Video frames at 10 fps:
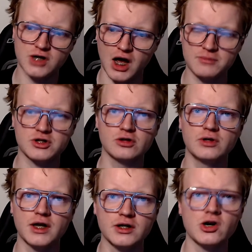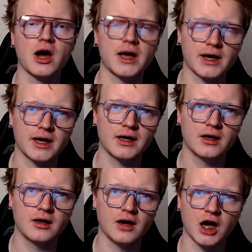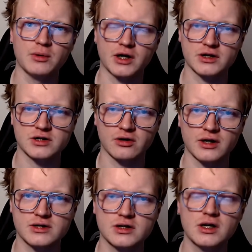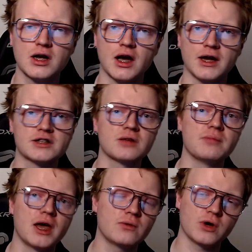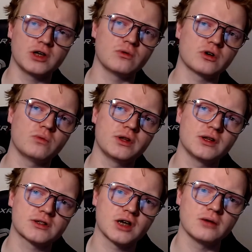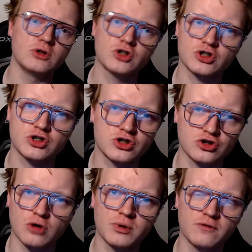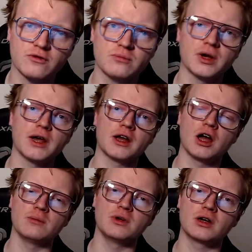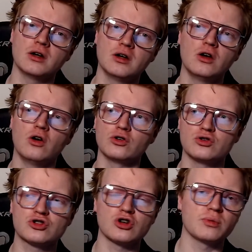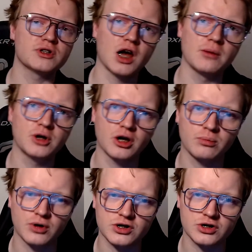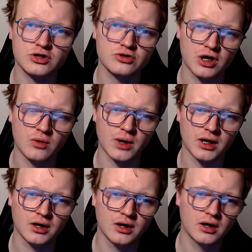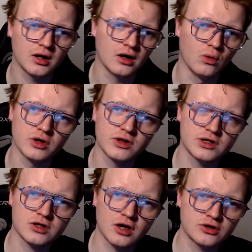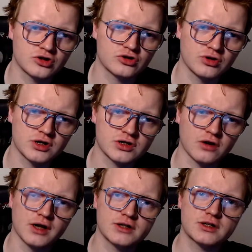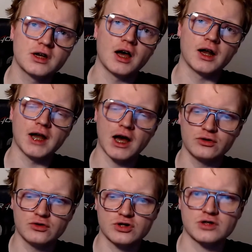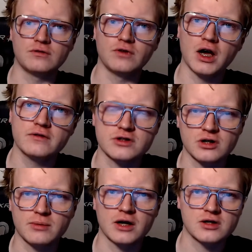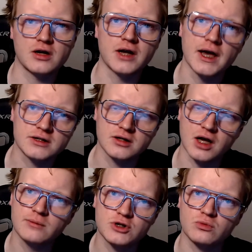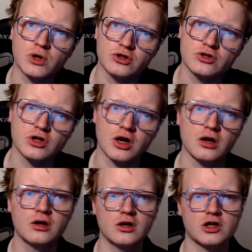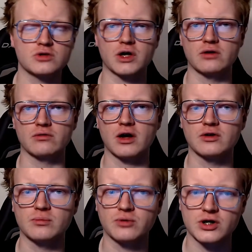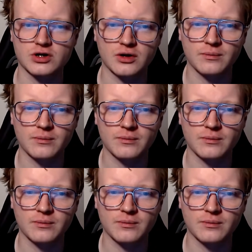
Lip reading: absolutely annihilate Heimerdinger turrets, and that's the main way you want to win this game. You just stop him from playing Heimerdinger, or you stop his Heimerdinger pressure straight away. All of these cards destroy the turrets, allow you to survive until about turn 8 to 9, which is when you start swinging around the pressure.